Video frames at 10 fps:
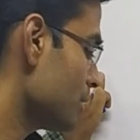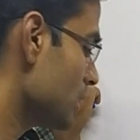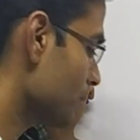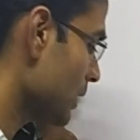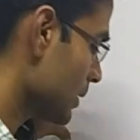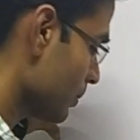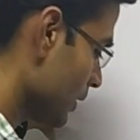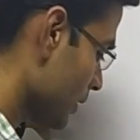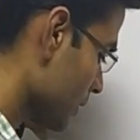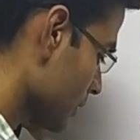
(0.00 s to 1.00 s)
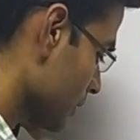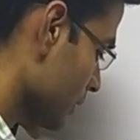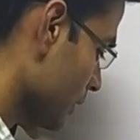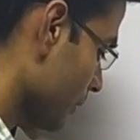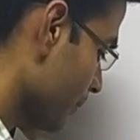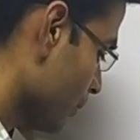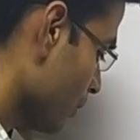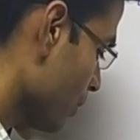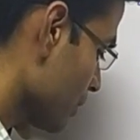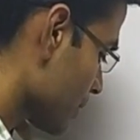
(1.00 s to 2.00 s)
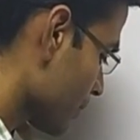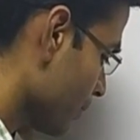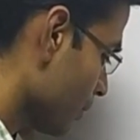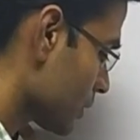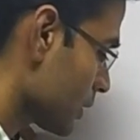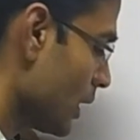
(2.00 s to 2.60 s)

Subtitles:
displacement. Then force,